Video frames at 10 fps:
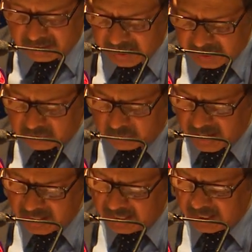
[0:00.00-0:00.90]
That is
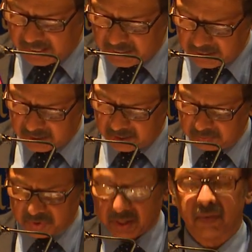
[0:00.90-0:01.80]
why he endears
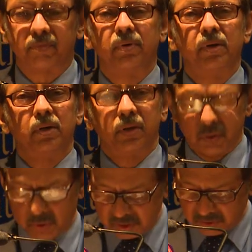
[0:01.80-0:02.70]
himself
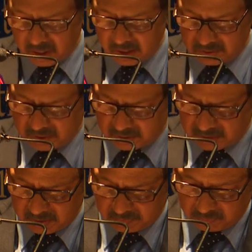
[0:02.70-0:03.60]
to his
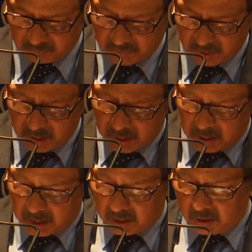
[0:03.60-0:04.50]
audiences.
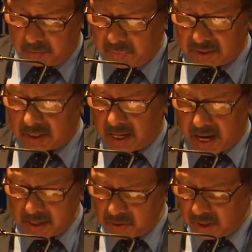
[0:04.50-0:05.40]
Mr.
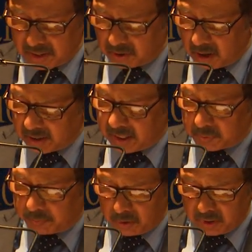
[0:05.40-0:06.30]
Naidu has already
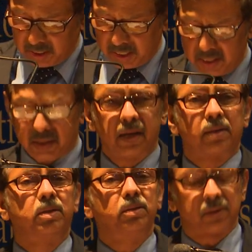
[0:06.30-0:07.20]
spoken in
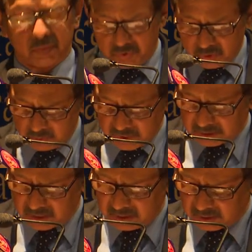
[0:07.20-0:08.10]
dozens of
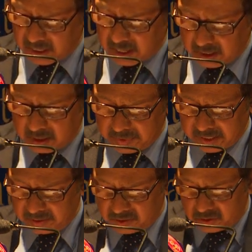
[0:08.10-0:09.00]
universities and academic
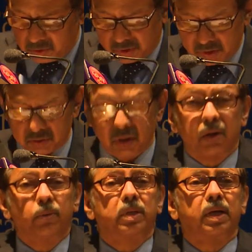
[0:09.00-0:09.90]
institutions all
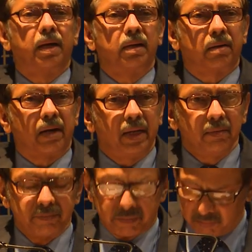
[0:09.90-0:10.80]
over the country
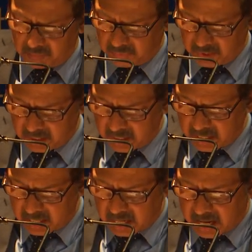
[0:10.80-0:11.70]

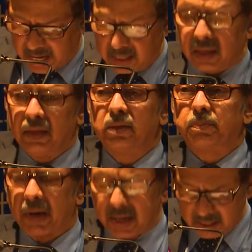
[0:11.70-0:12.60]
and
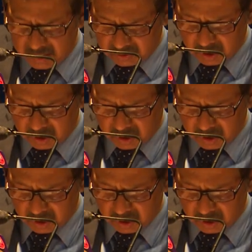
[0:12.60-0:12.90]
inspired his